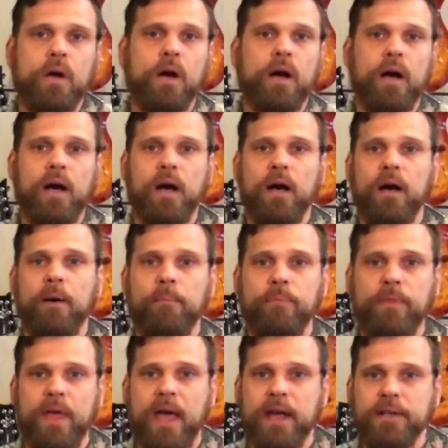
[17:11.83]

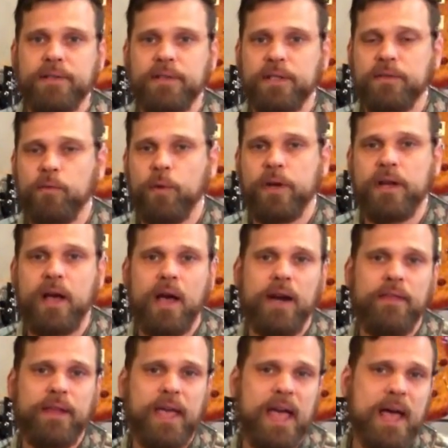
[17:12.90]
The head is $649
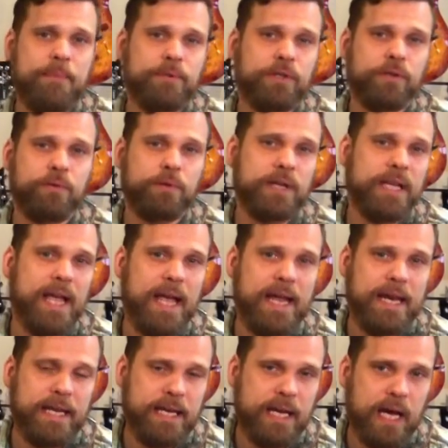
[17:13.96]
and the cab's
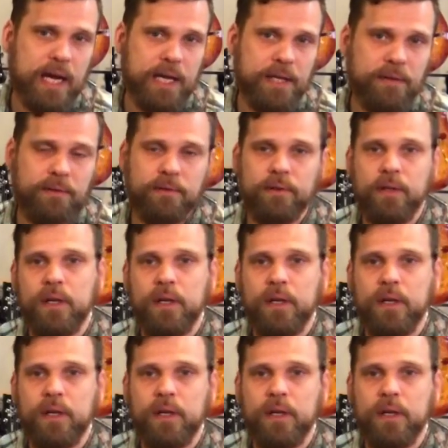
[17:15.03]
$389.